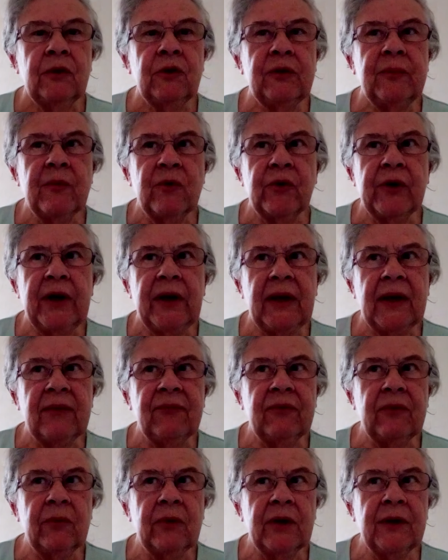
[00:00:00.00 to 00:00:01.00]
Good morning,
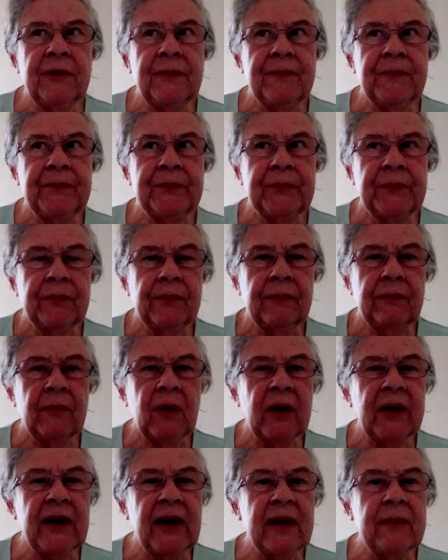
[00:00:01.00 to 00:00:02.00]
everyone.
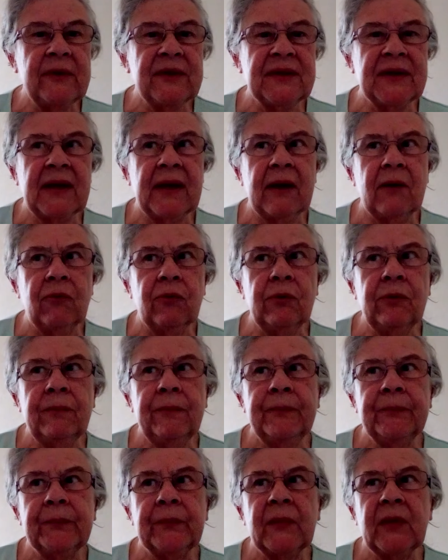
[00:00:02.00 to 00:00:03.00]
My name is Carol,
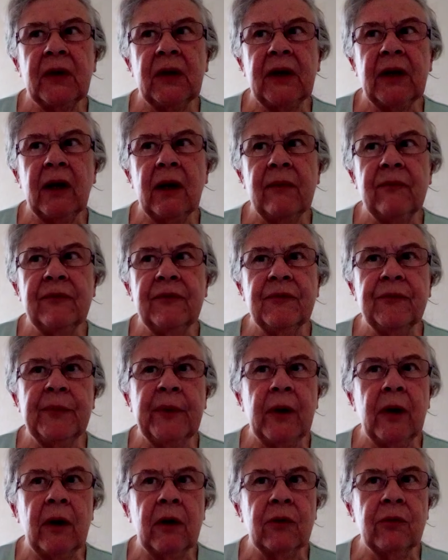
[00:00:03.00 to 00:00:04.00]
and I'm from
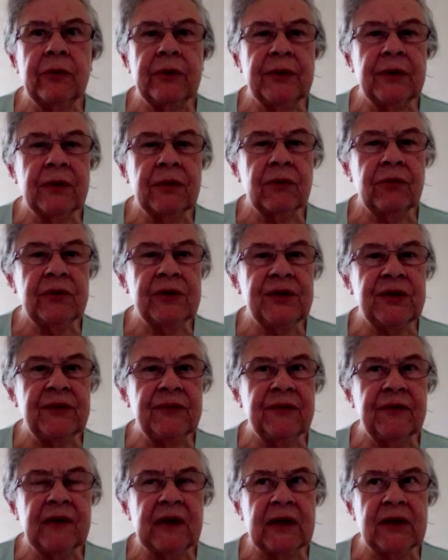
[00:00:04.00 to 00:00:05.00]
Parkwood Christian
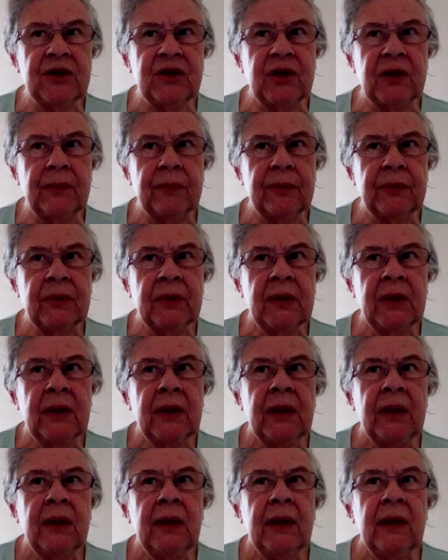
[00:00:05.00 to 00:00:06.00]
Fellowship.
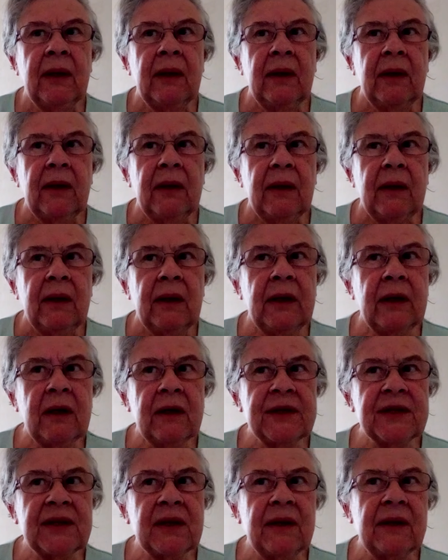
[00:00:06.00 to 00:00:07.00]
In
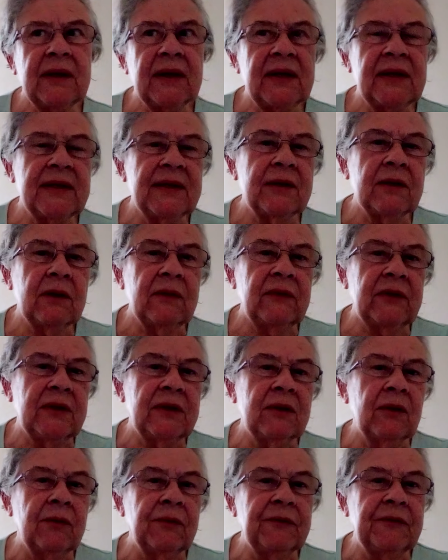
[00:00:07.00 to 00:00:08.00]
our Sunday
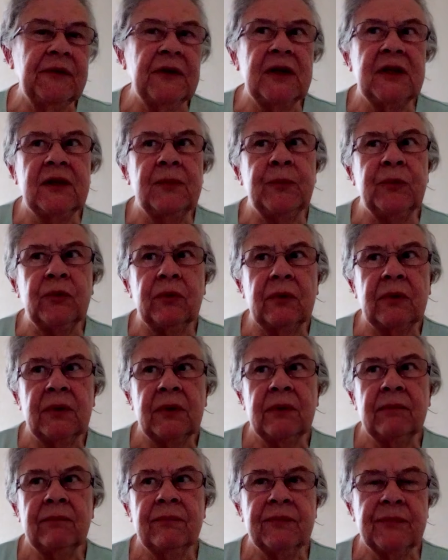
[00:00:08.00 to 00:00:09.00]
service on Facebook
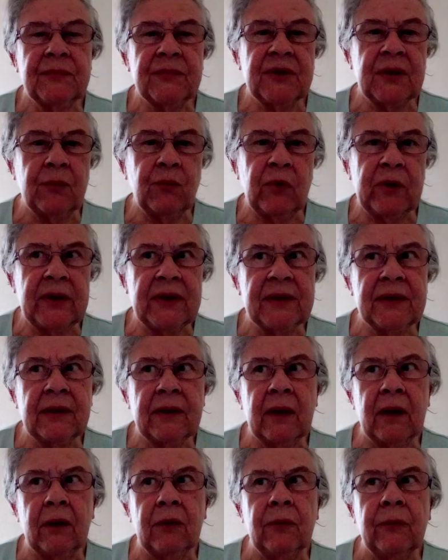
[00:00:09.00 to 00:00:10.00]
some weeks
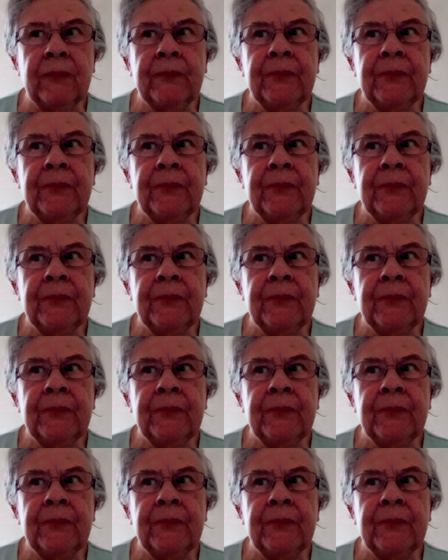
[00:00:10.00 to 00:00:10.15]
ago,